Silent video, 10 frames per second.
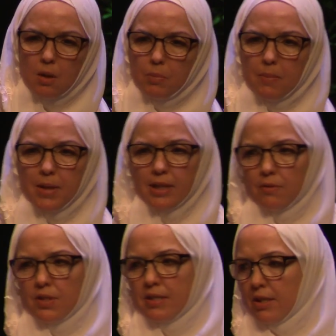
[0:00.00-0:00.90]
But many
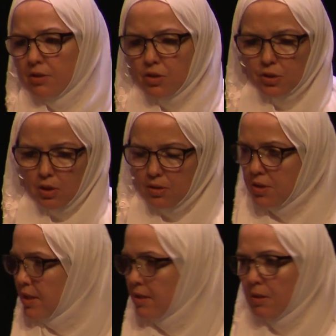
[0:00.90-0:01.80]
of the senior
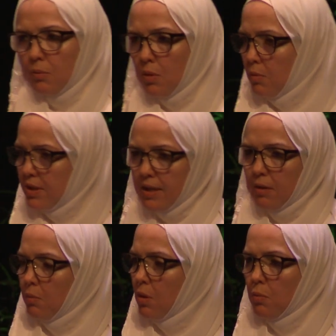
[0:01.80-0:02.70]
scholars said
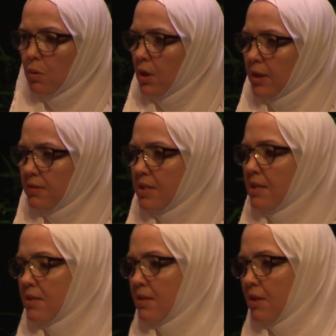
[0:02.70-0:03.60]
it won't work.
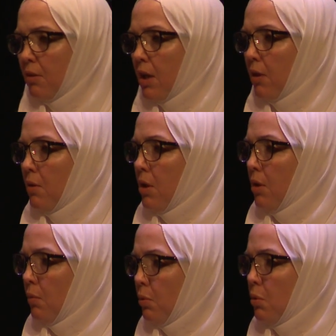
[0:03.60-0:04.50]
There are
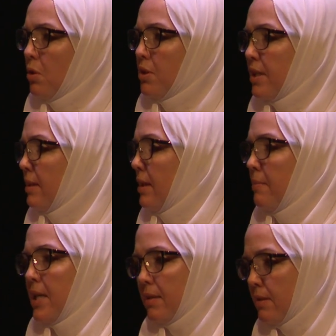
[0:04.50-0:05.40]
rules and
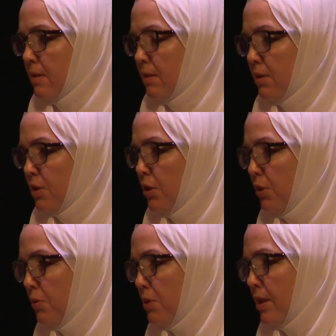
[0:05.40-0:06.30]
limits to
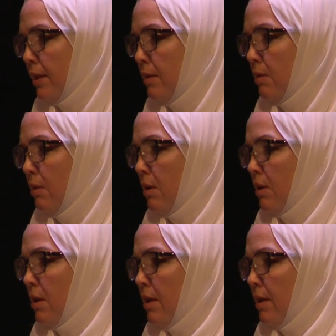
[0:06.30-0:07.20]
using
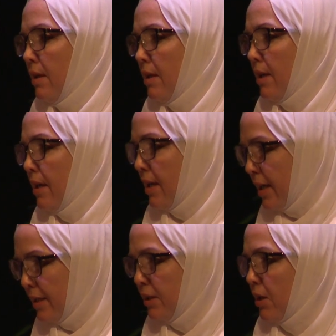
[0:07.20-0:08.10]

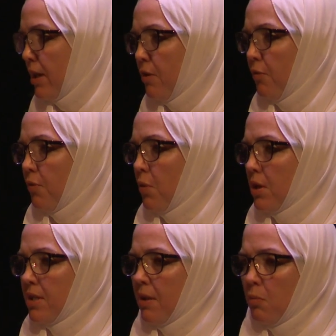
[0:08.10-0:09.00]
any kind of
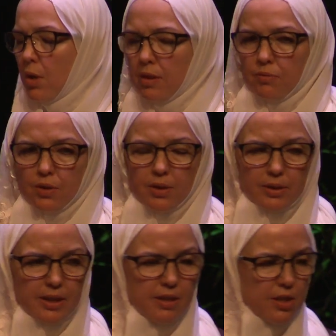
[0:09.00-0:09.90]
force, and one of the
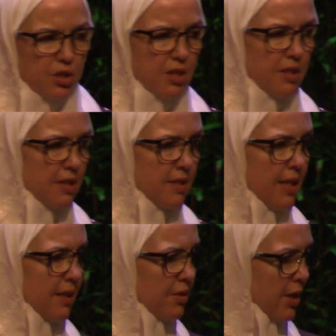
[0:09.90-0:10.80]
conditions is
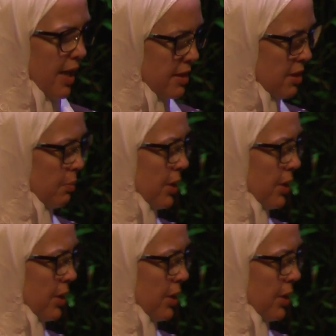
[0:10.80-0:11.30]
that there has to